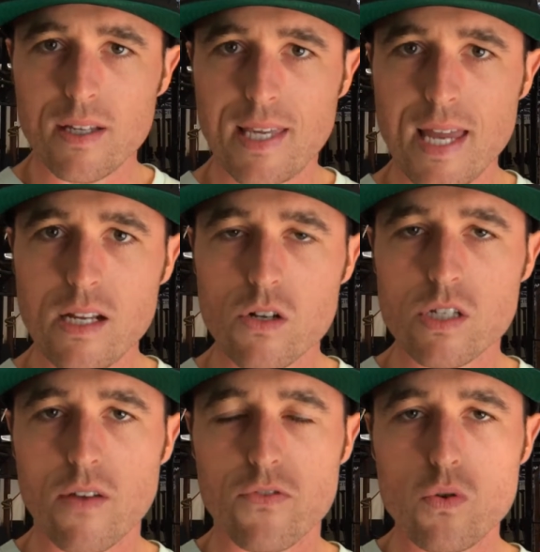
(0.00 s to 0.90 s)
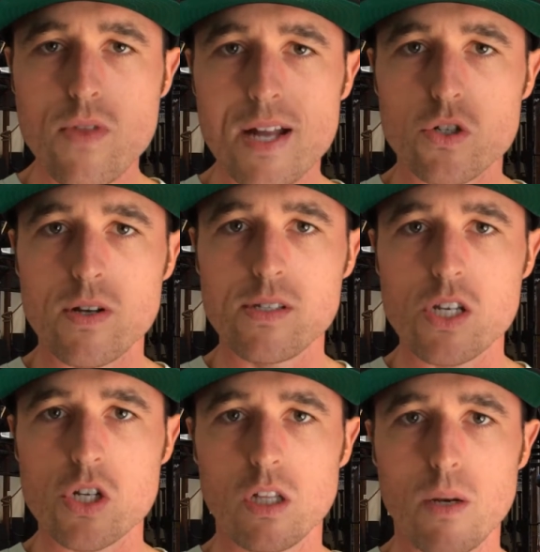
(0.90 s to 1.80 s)
getting yourself through that
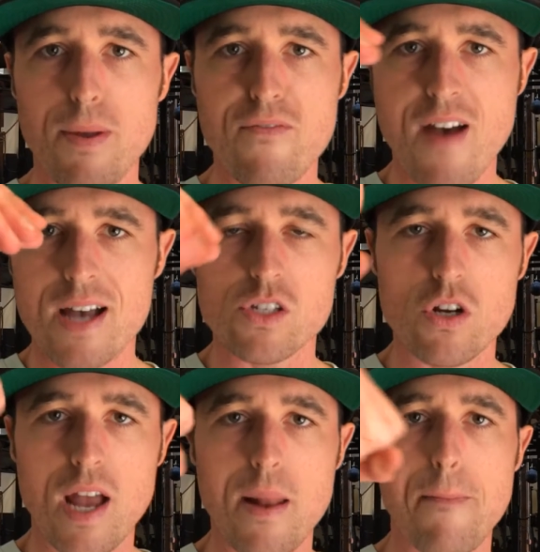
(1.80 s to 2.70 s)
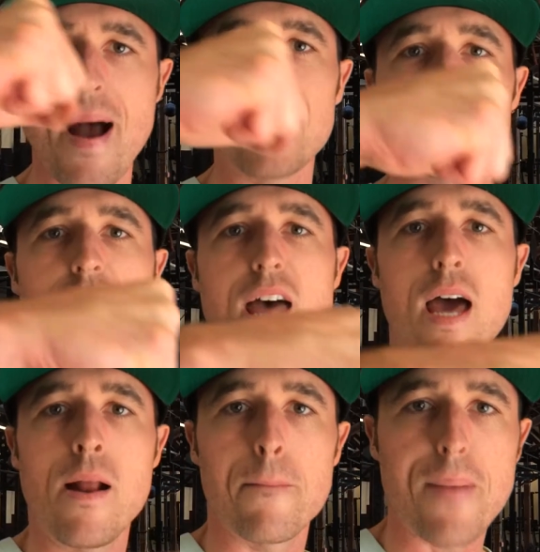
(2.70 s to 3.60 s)
transition a little bit faster and back to
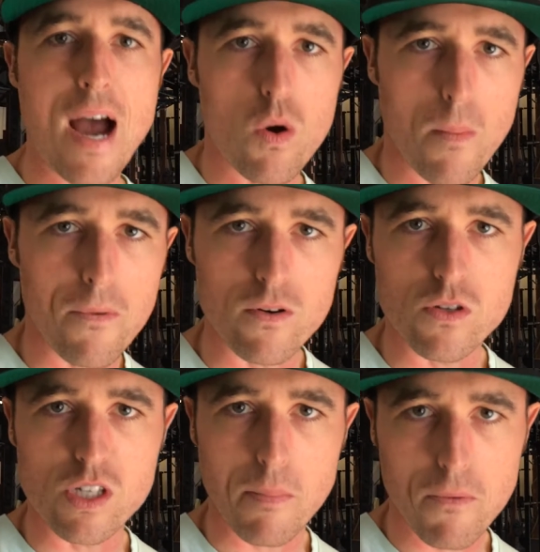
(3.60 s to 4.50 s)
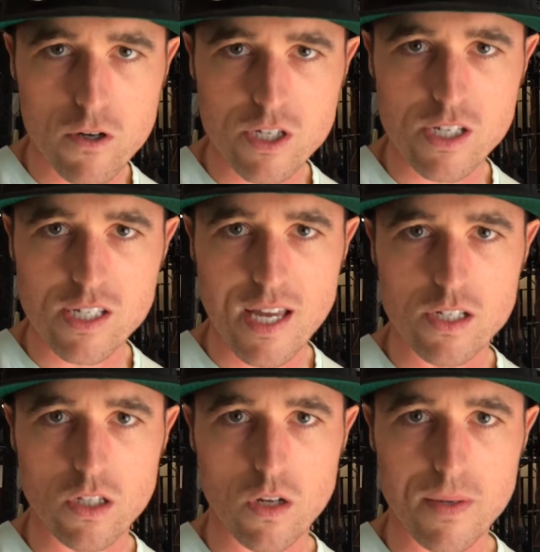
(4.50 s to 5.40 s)
that power-producing pushing
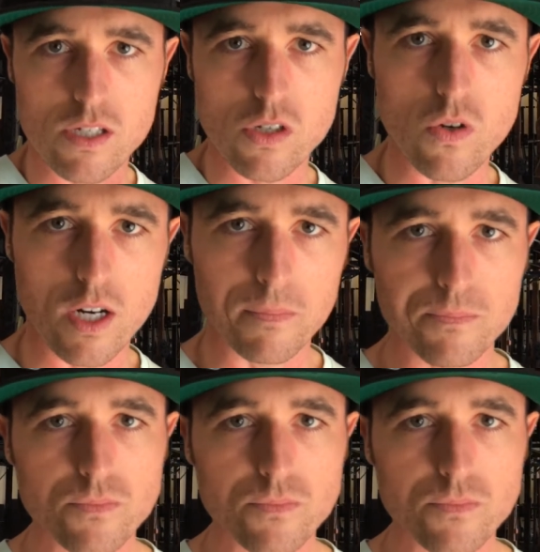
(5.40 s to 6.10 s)
stage a little bit sooner.